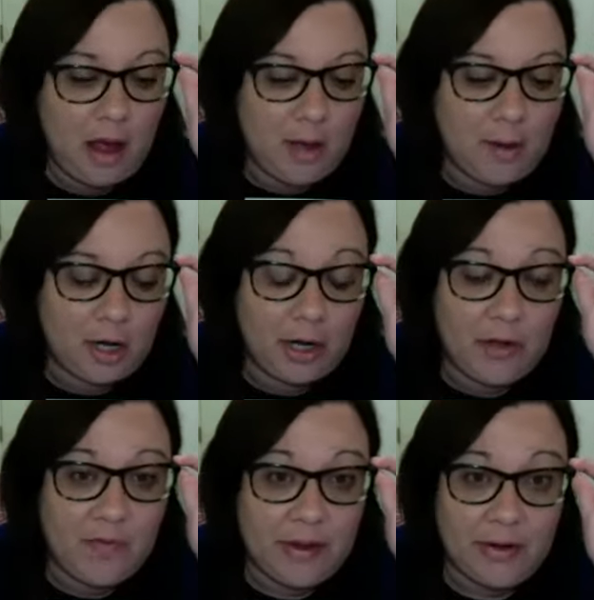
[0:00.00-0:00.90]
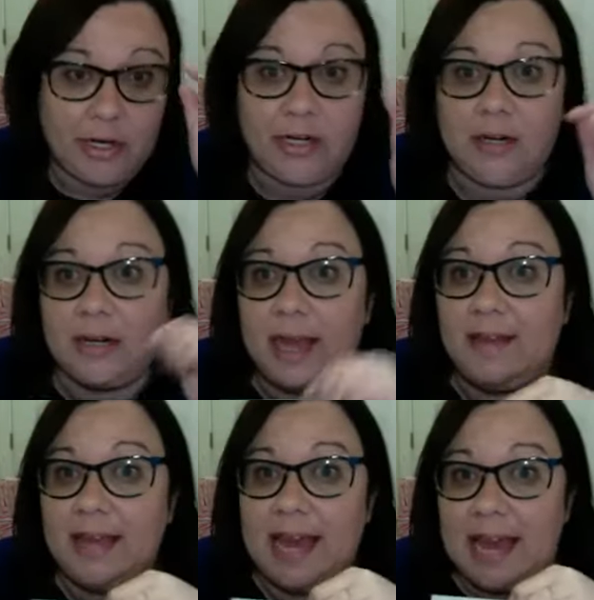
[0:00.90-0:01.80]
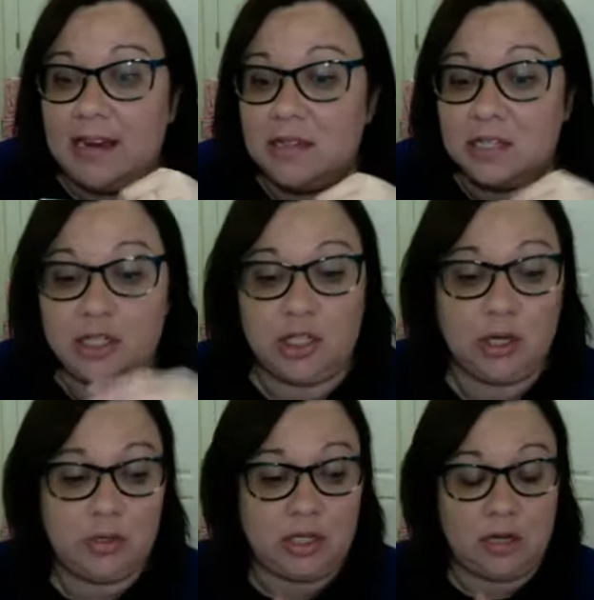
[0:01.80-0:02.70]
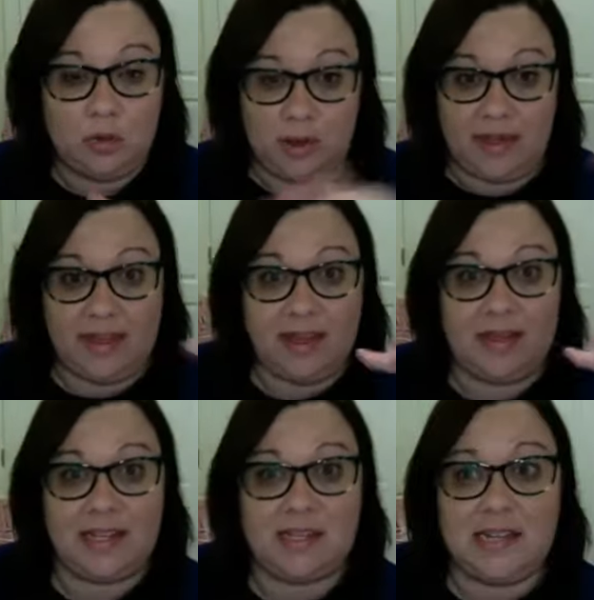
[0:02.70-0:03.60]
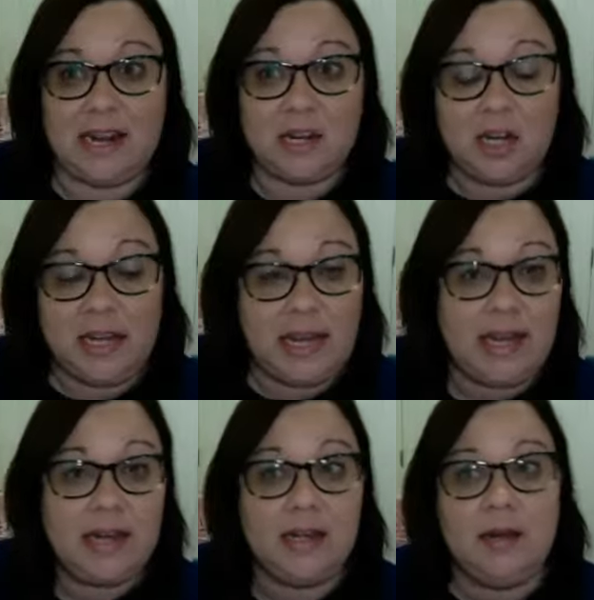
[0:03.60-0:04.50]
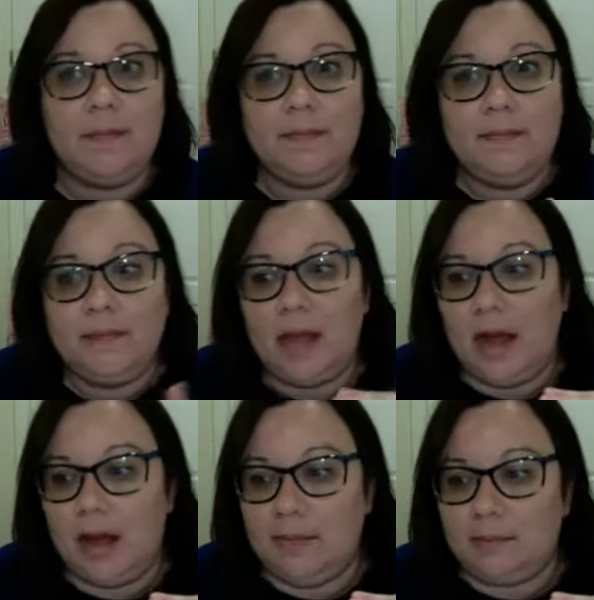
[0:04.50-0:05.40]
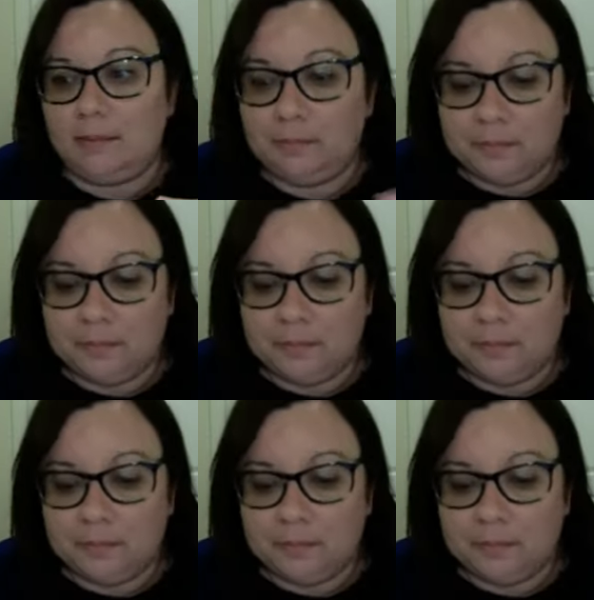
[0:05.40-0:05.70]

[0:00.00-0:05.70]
Um, our co-founder, Kelly Gaines, shows you with the standard kit um,